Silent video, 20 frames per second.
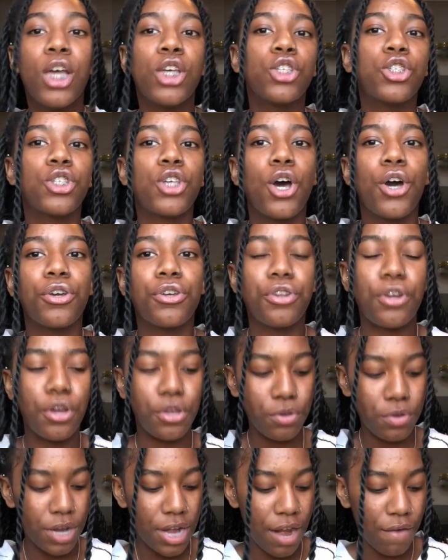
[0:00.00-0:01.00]
So, you know,
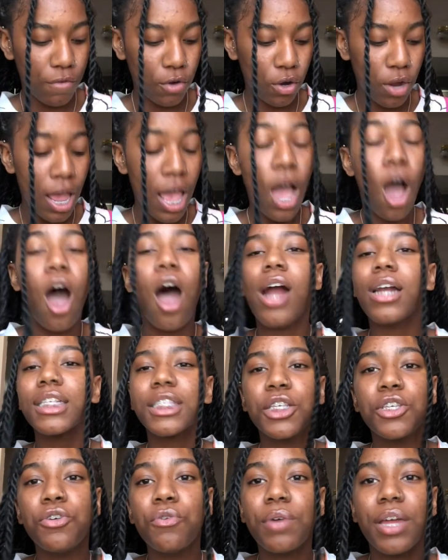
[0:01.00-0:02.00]
you can never,
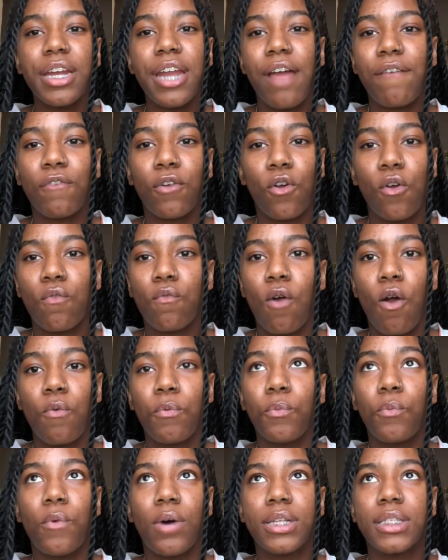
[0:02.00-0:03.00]
honestly, you can never go
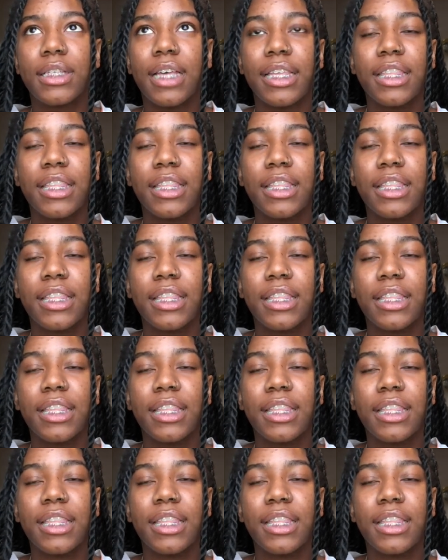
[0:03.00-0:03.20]
wrong with ones.